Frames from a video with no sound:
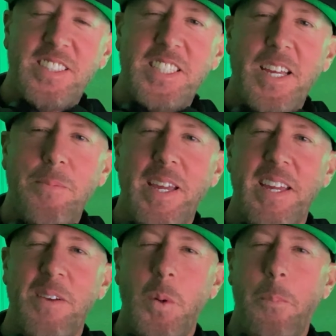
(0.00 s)
Sam,
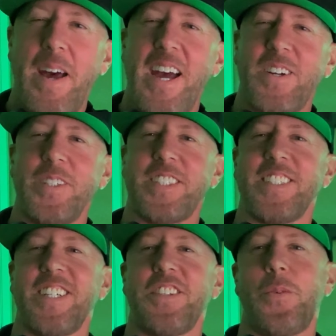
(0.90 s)
and We're back with
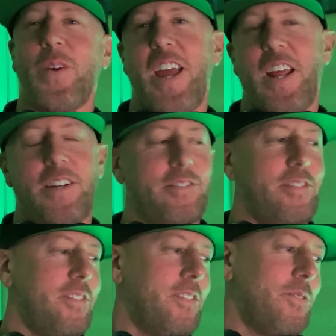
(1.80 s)
another Ren.
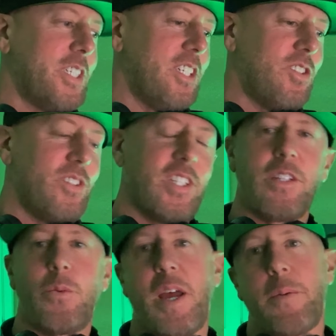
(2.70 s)
We're gonna do
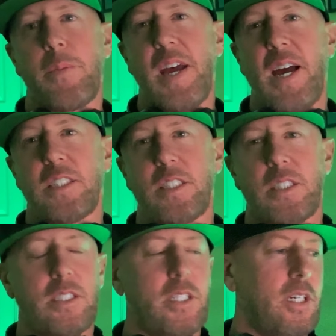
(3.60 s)
another Ren
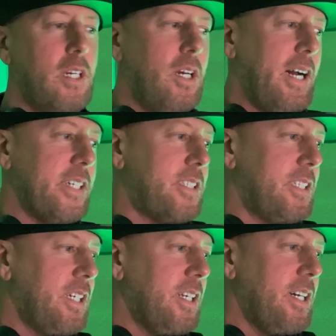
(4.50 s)
reaction. I
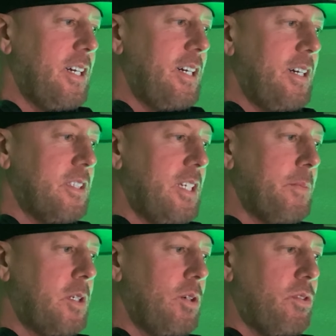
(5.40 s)
seen uh,
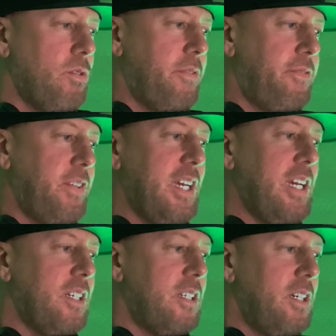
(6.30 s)
something go through the
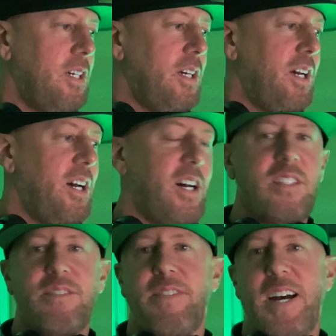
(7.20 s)
feed,
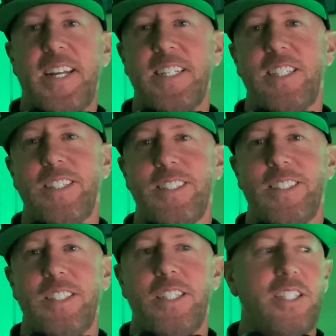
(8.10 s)
uninvited,
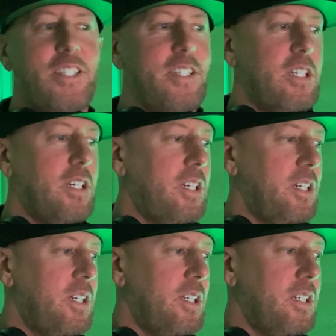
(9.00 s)

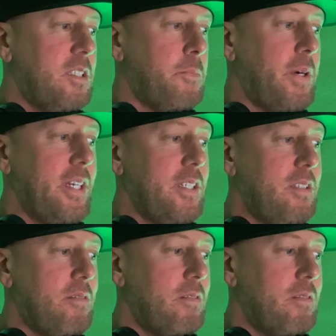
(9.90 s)
and it's brand new.